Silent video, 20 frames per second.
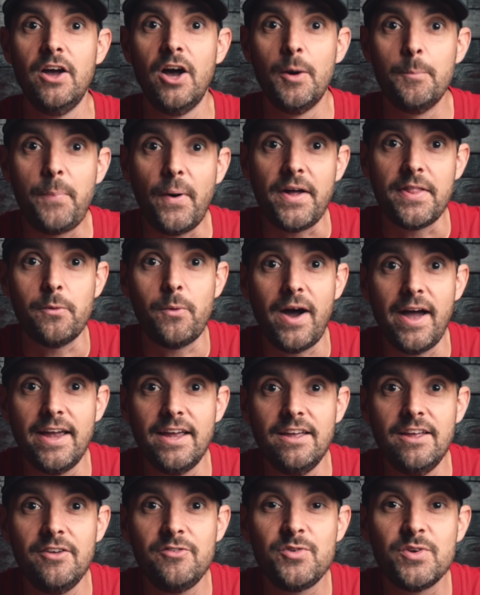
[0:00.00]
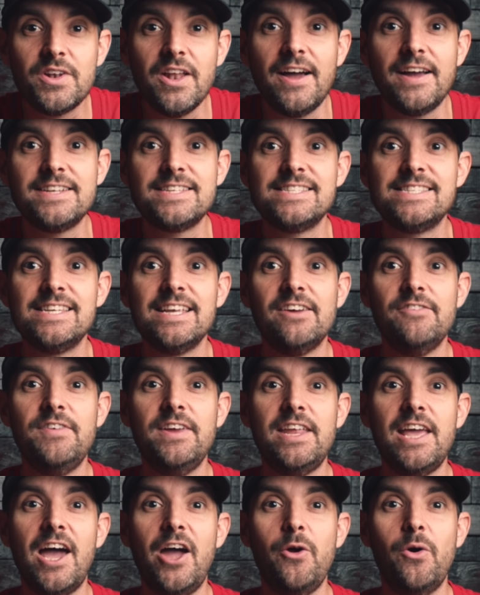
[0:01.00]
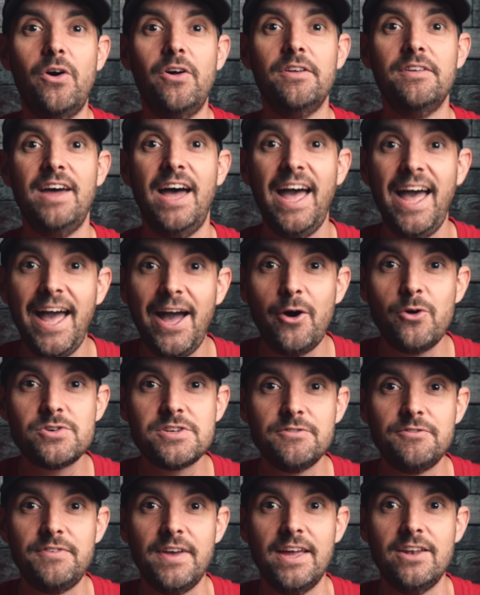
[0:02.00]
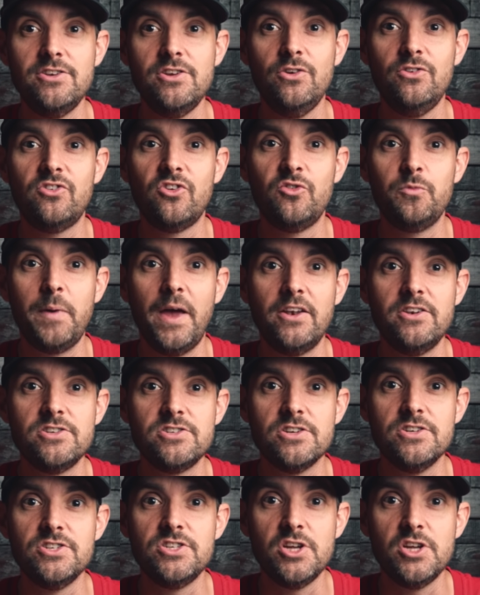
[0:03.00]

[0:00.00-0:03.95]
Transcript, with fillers: by the way, if you'd like to see a video on how to fit new suspension